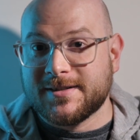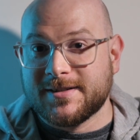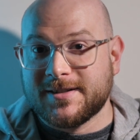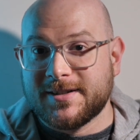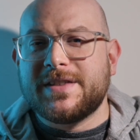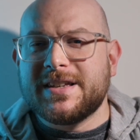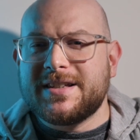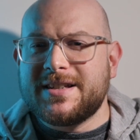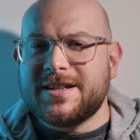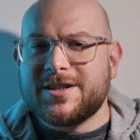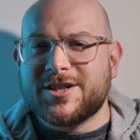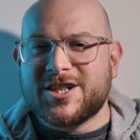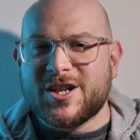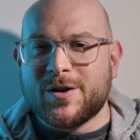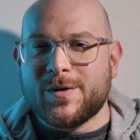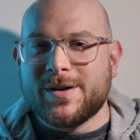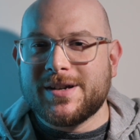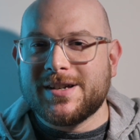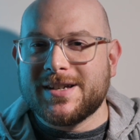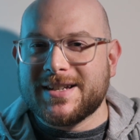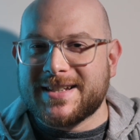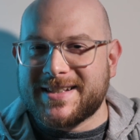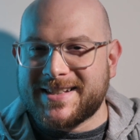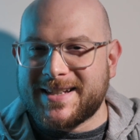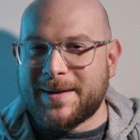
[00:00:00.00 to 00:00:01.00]
This is showing
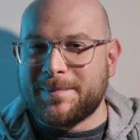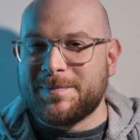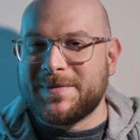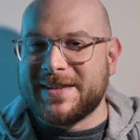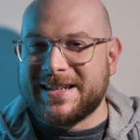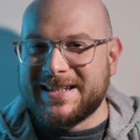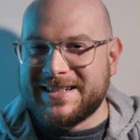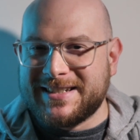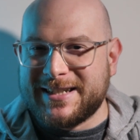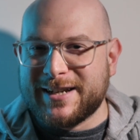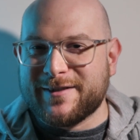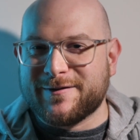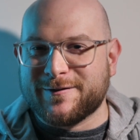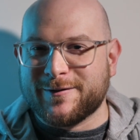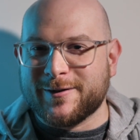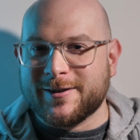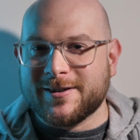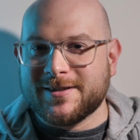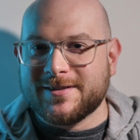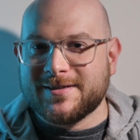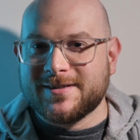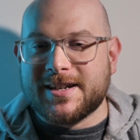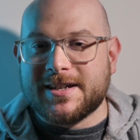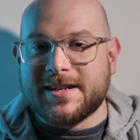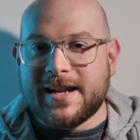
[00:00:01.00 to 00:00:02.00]
us something different.
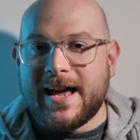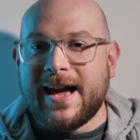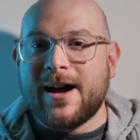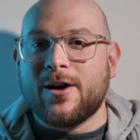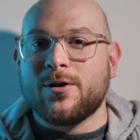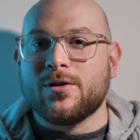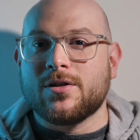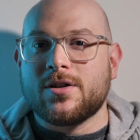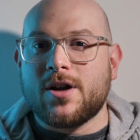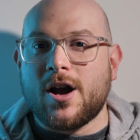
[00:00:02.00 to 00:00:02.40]
Now,